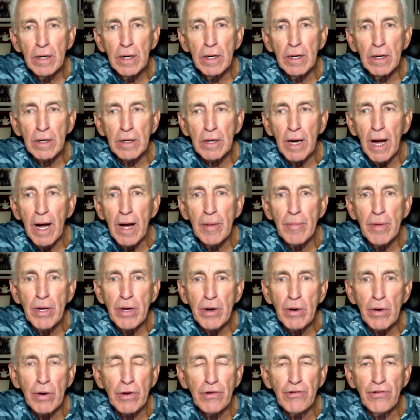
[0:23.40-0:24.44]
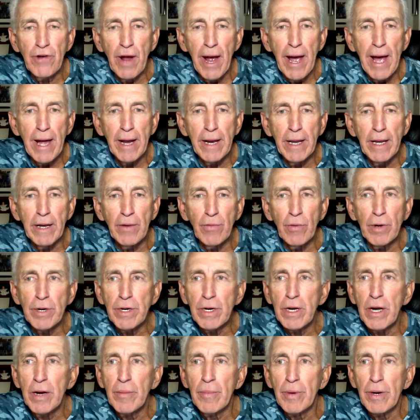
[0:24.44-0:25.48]
comment or a chat, it wasn't
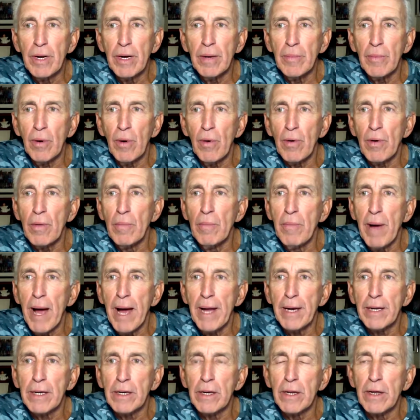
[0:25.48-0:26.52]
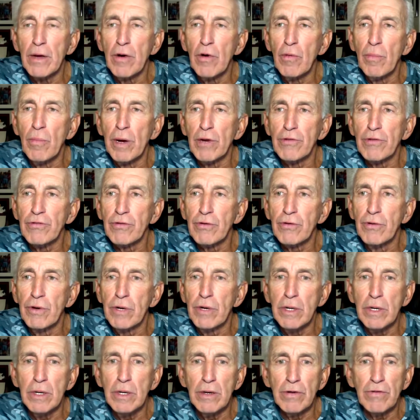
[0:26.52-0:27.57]
coming up automatically on my
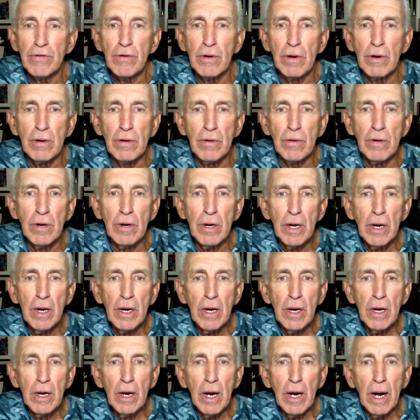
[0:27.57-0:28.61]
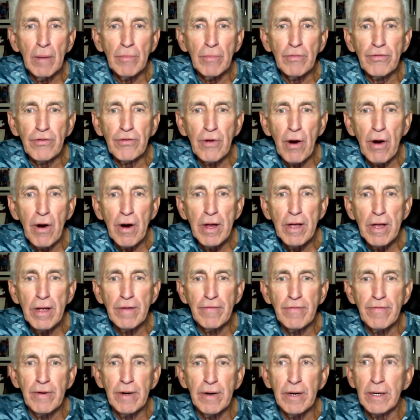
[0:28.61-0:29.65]
screen. So I'm sorry
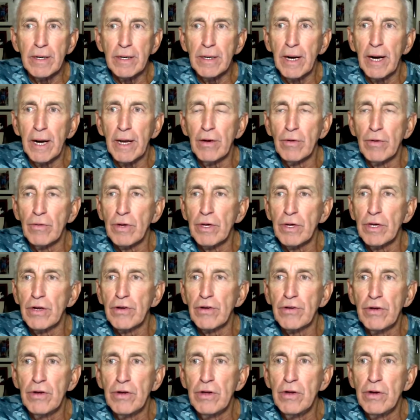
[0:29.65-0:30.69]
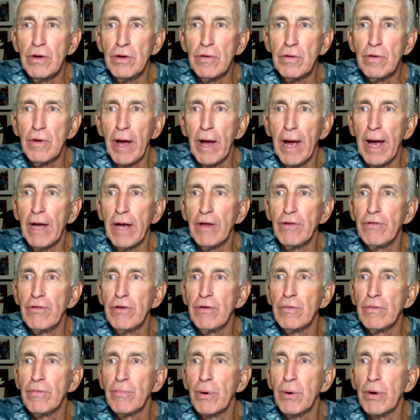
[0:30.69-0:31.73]
if I don't get to you as
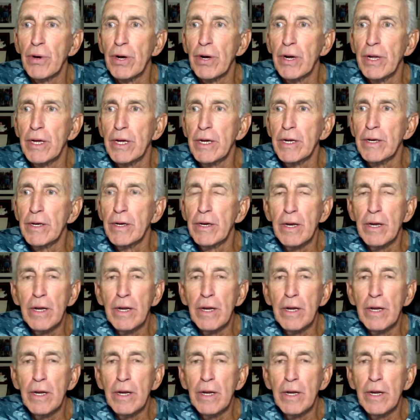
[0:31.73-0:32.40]
you put it in.